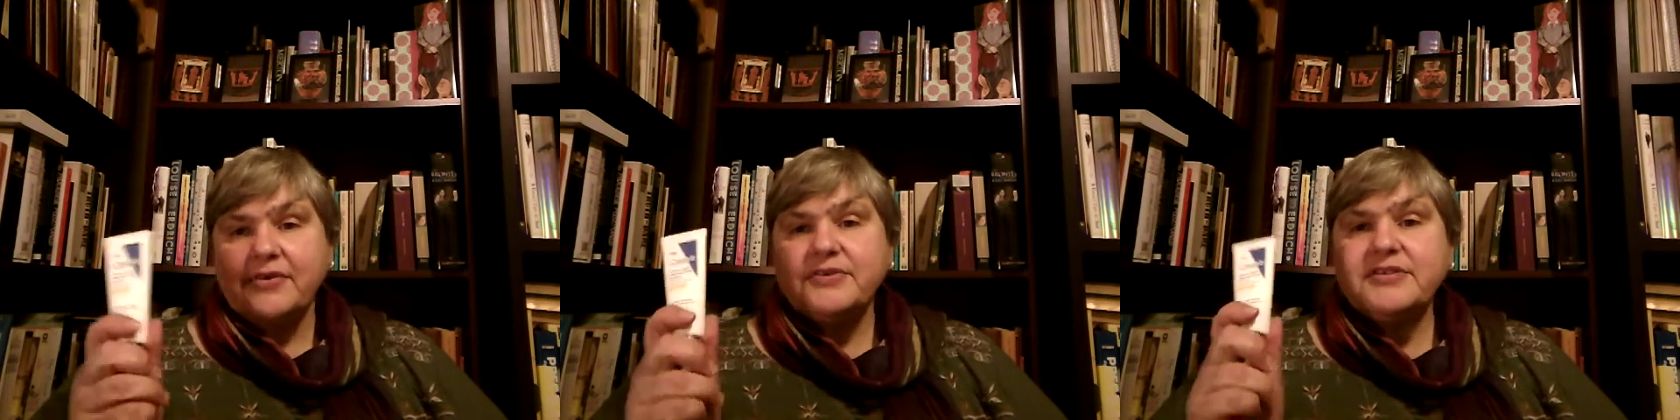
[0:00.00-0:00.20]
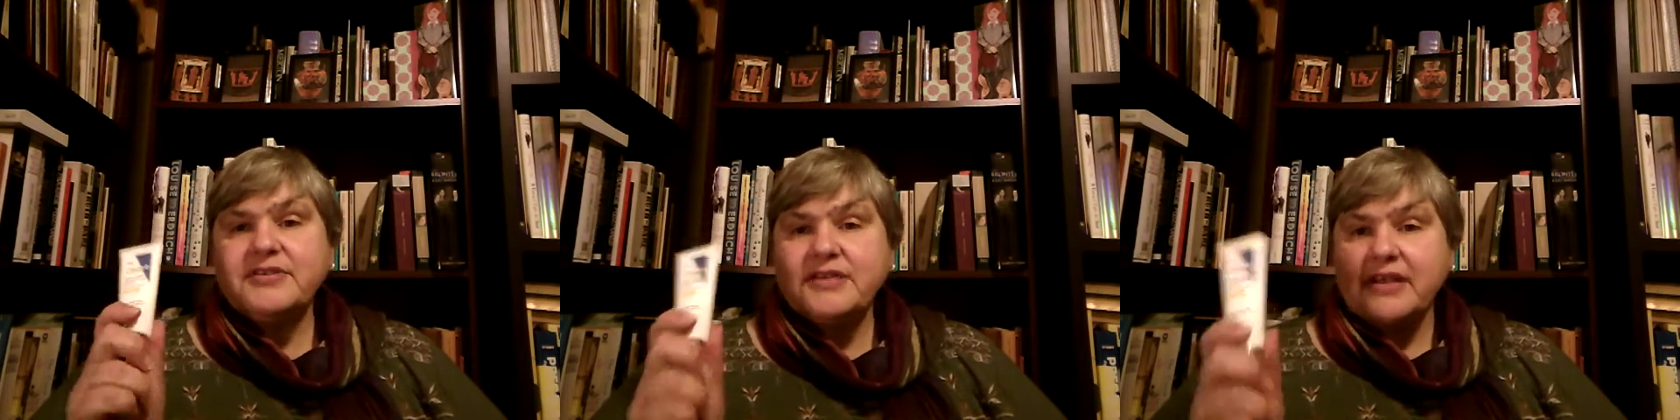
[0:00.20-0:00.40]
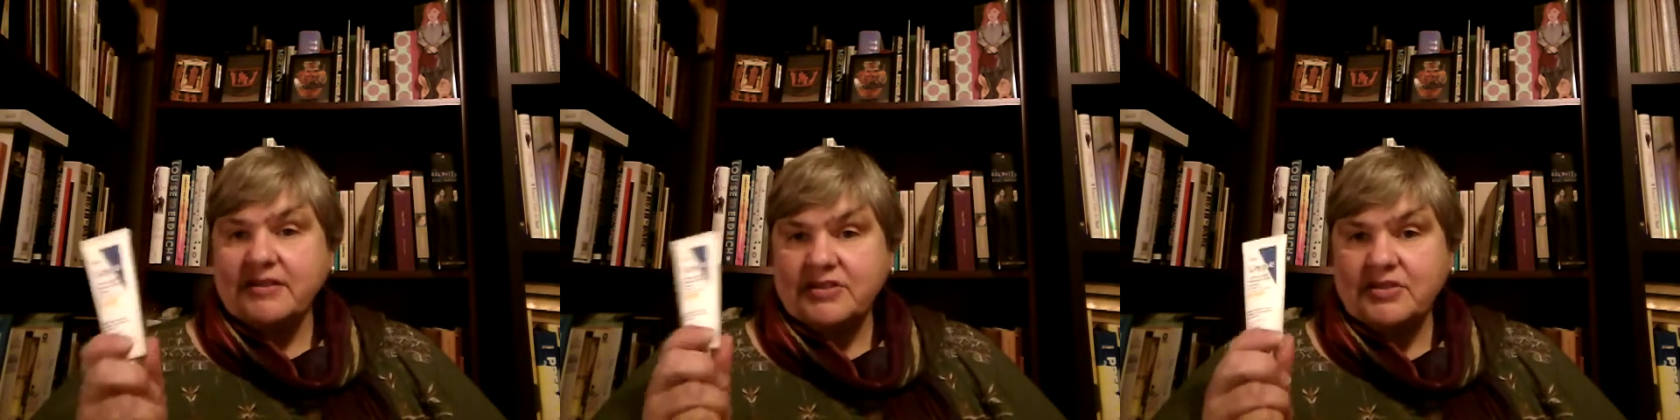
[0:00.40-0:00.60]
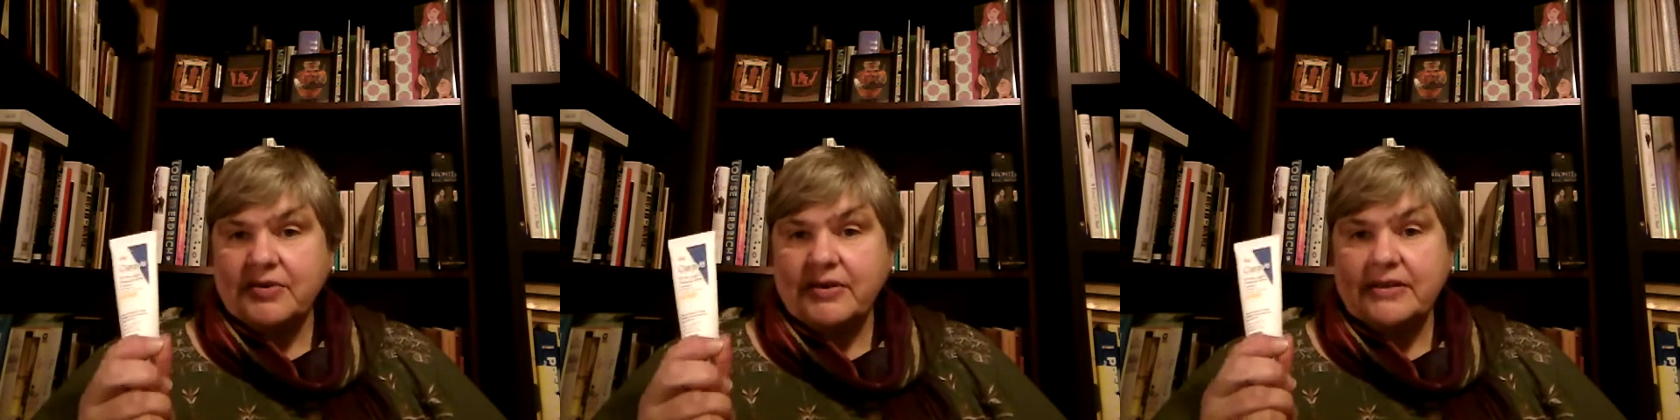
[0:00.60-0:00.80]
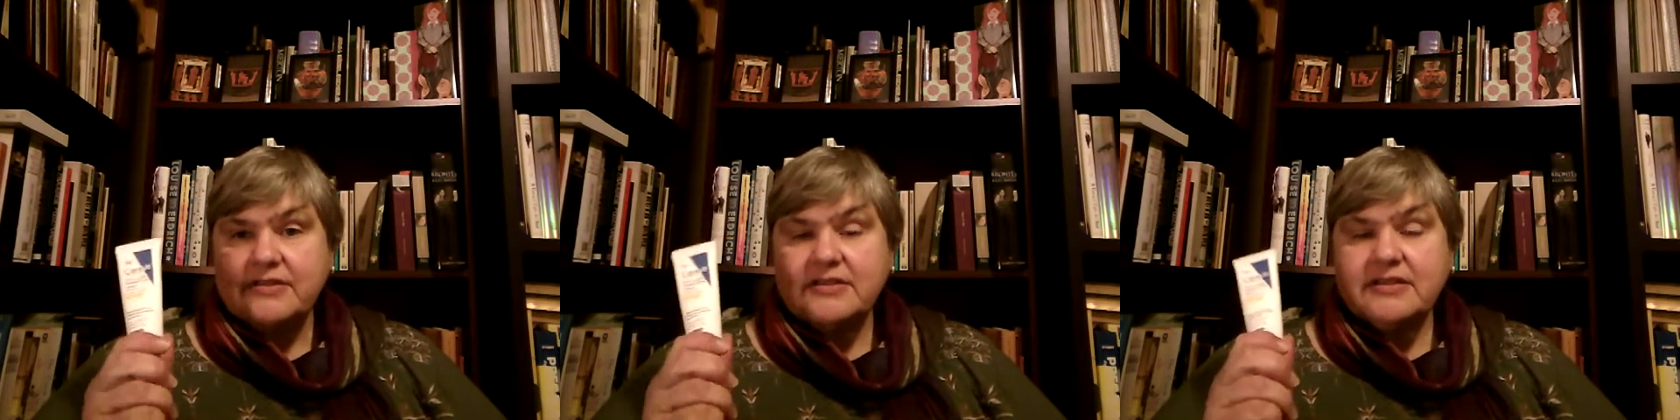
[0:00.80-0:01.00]

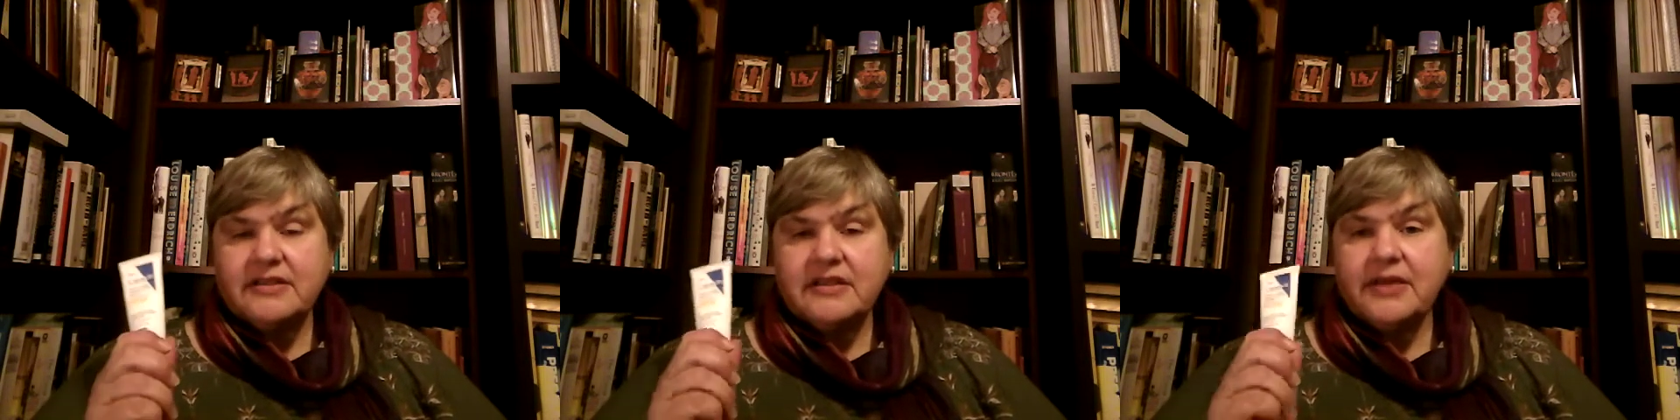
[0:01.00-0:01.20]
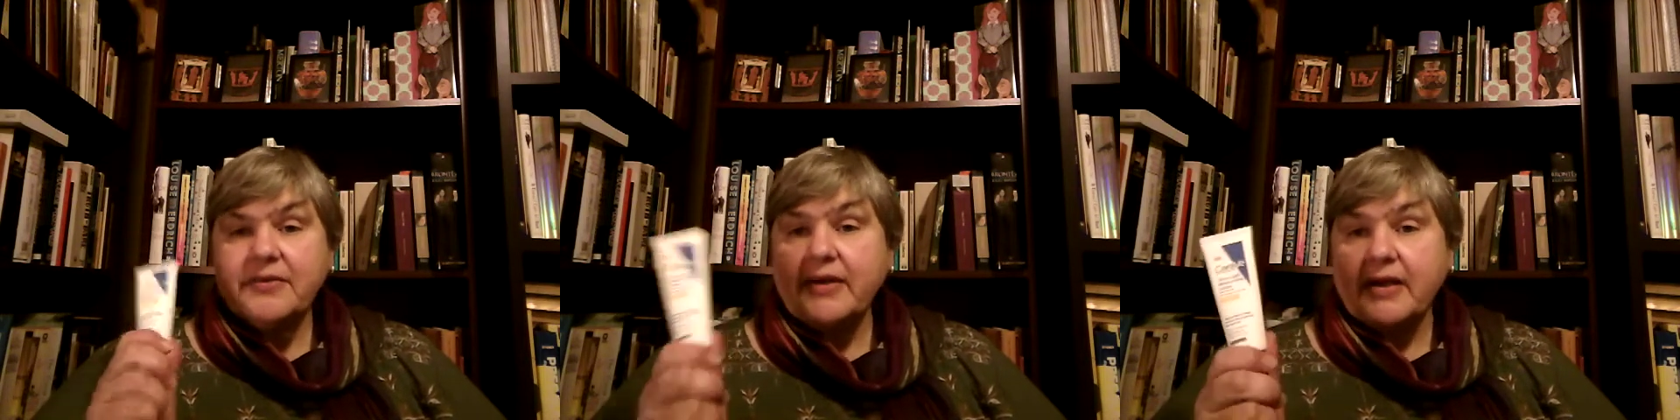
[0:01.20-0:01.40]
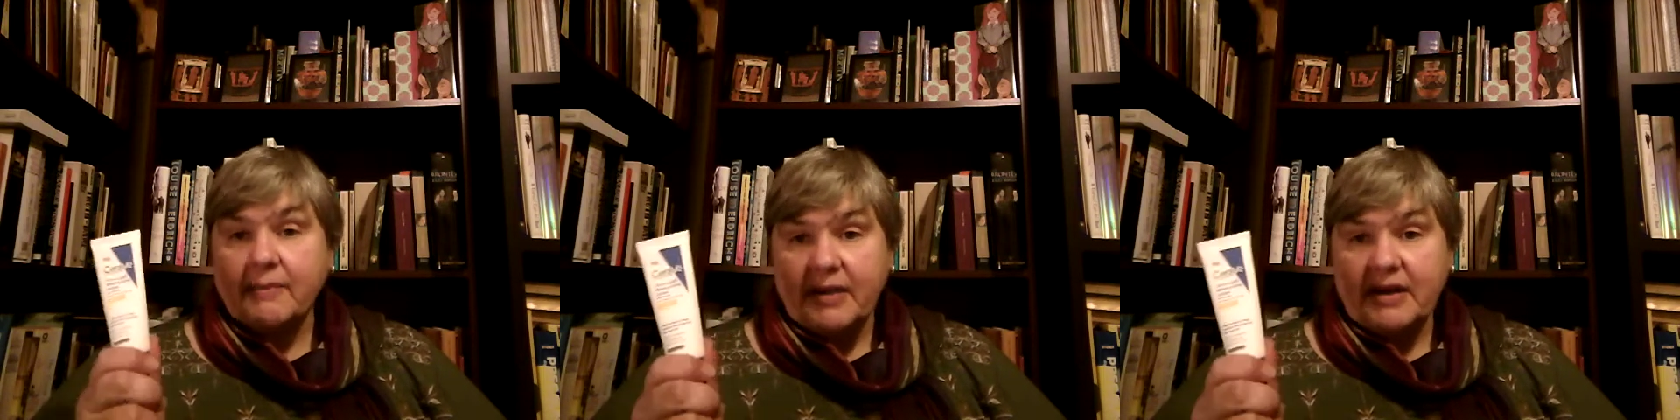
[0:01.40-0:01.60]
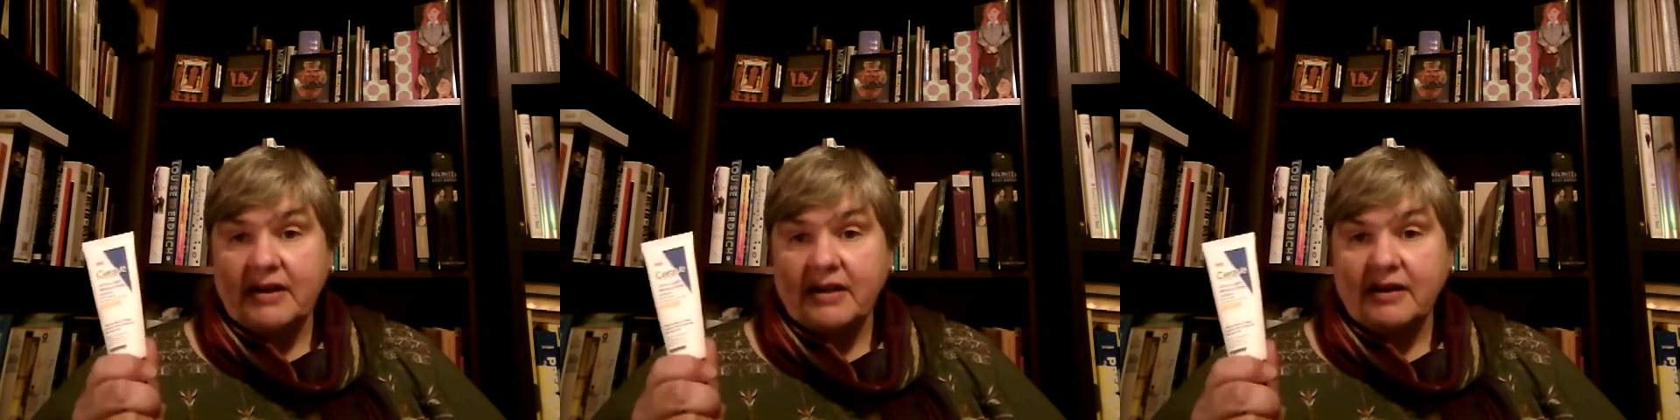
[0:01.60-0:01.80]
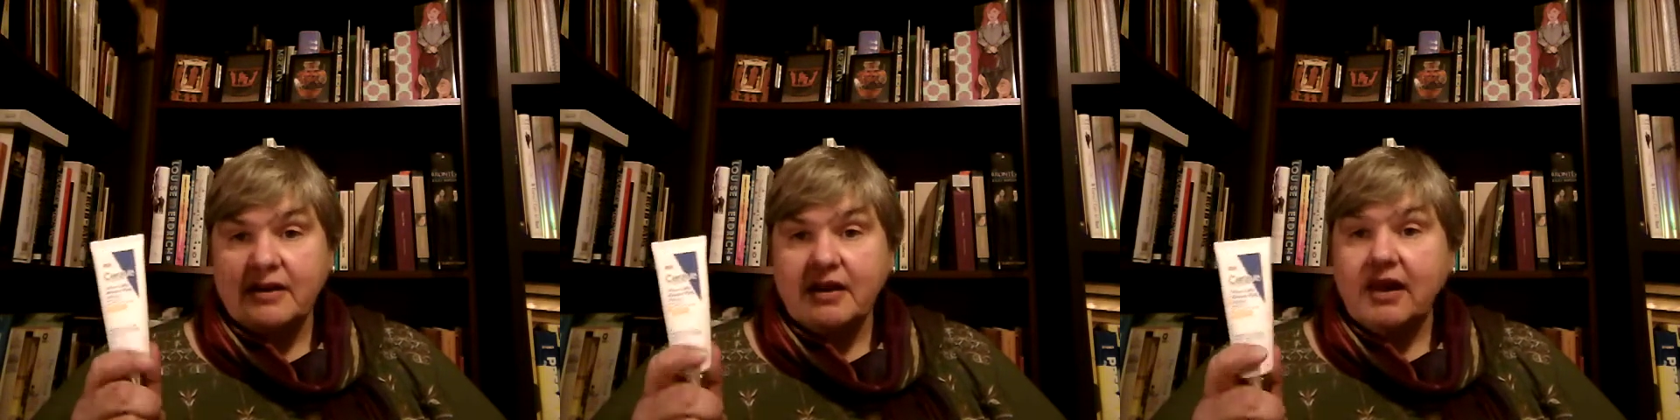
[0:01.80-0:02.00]
sunscreens that they recommended.